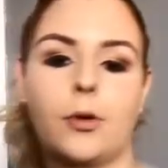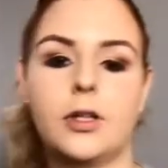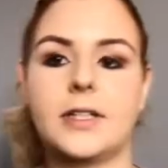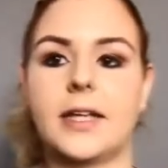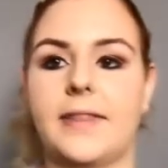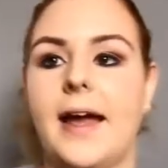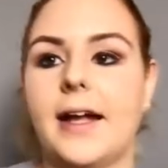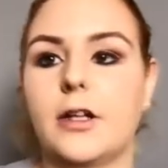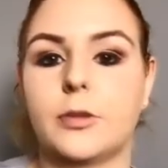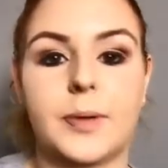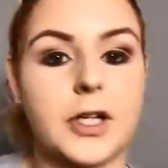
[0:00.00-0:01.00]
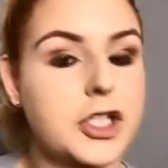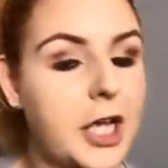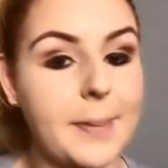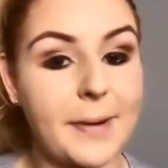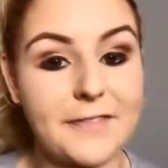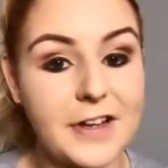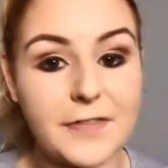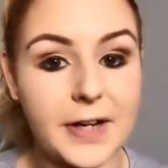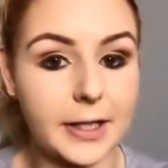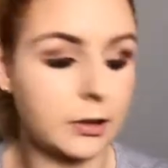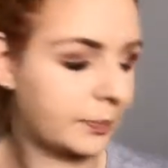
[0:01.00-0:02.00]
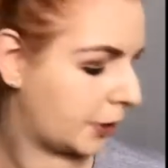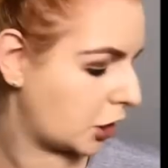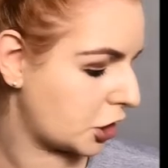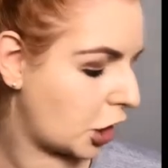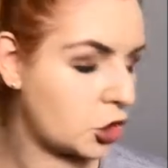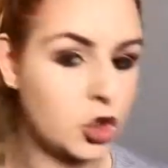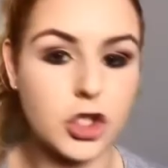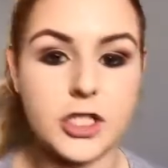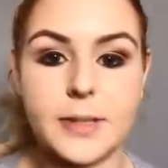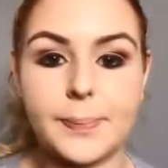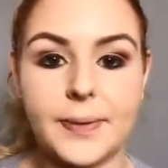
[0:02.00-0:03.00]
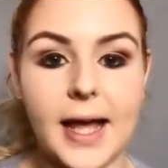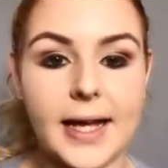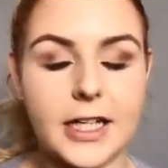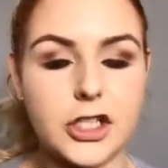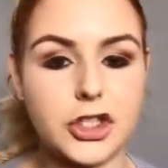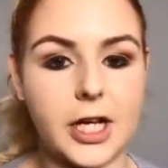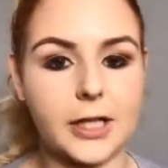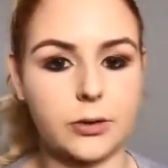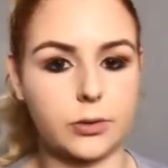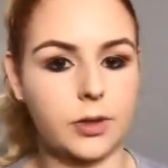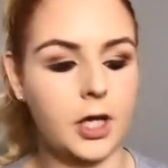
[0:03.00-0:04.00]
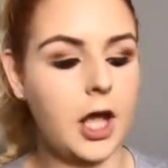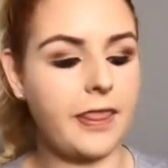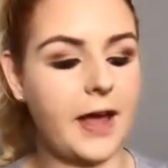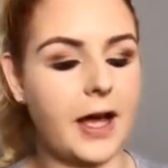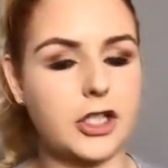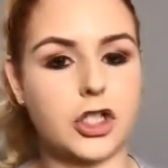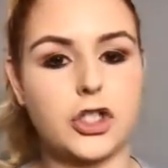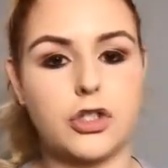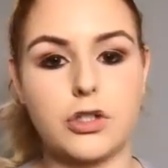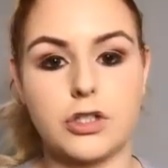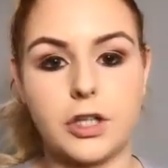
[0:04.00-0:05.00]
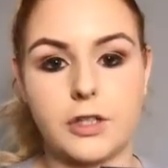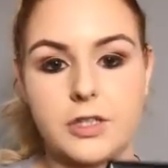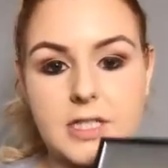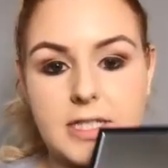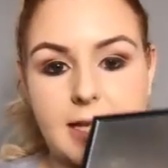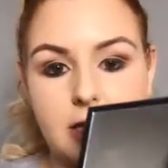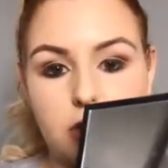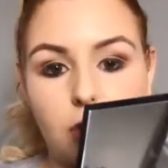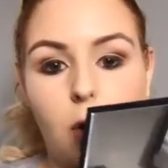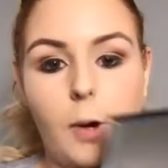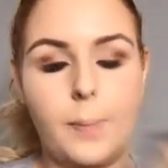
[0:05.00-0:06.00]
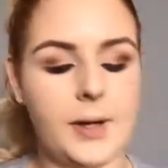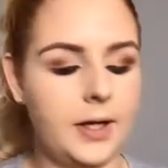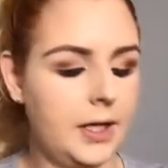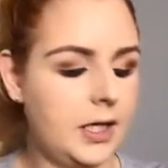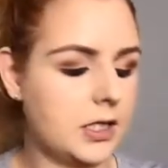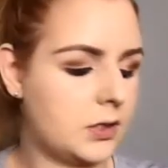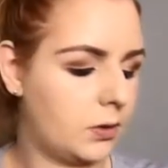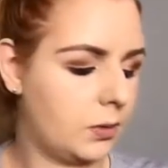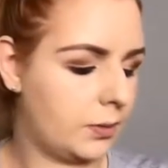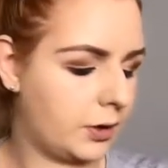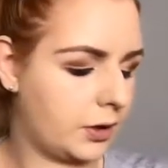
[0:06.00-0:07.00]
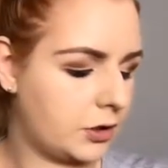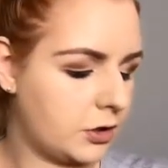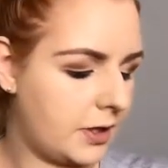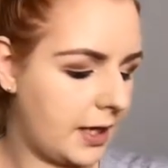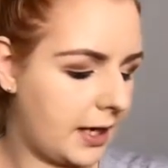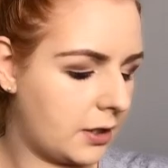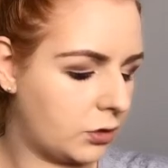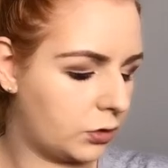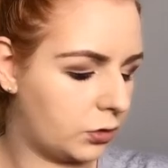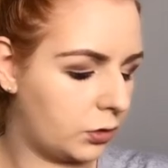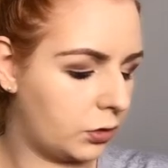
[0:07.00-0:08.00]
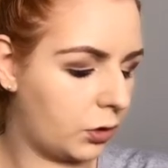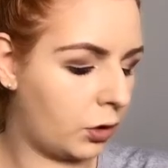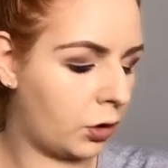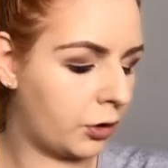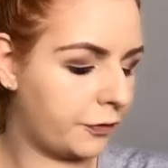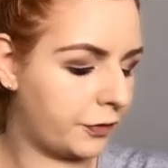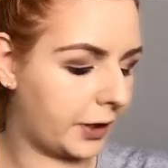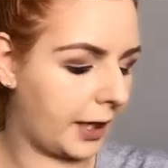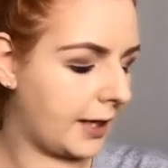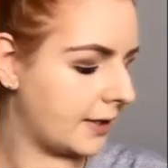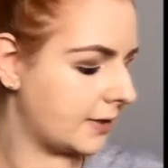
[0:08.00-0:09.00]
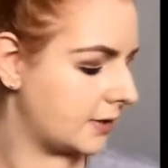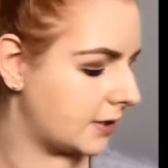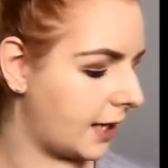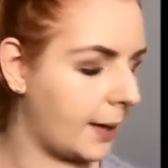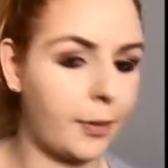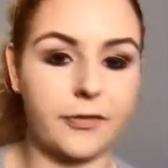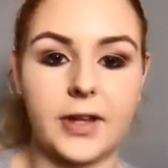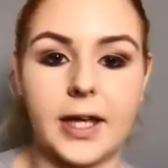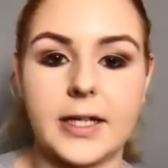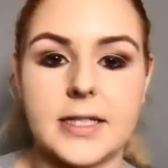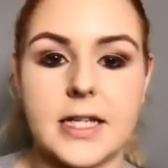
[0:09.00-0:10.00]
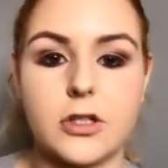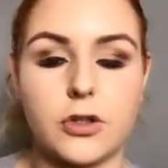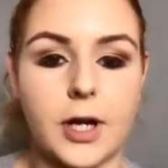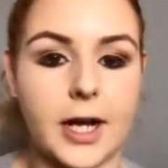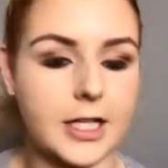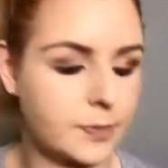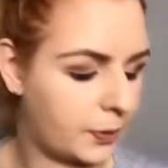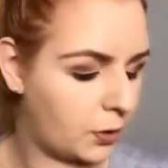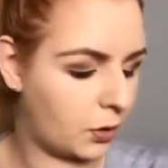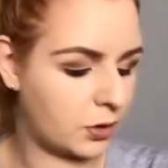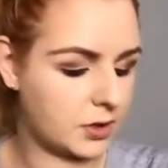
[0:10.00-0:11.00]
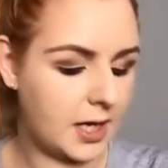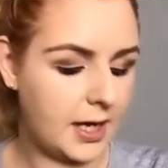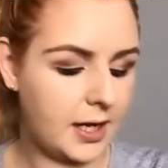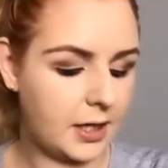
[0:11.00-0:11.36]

I'm going to take that angled brush again, my favourite angled brush, and use the black shadow that I just used to set the top. So we're going to do that, and do not forget to tap off the excess in your hand because